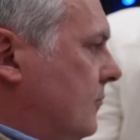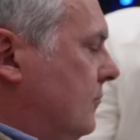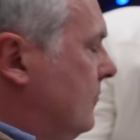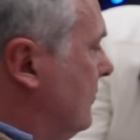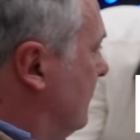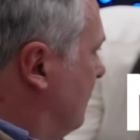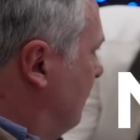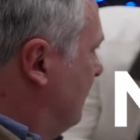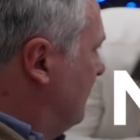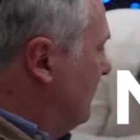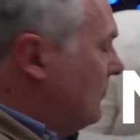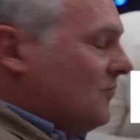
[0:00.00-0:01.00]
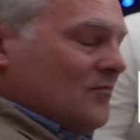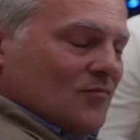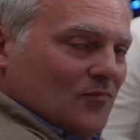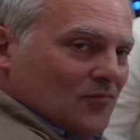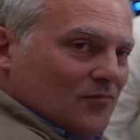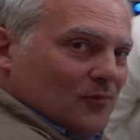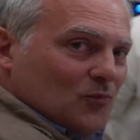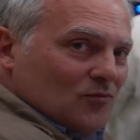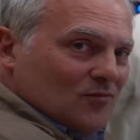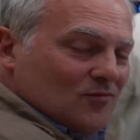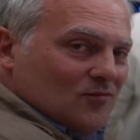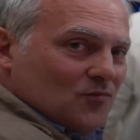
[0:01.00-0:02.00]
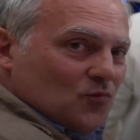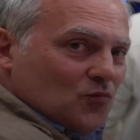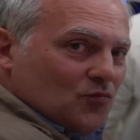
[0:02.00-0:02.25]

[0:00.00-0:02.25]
Hey guys, so one of the biggest innovations in the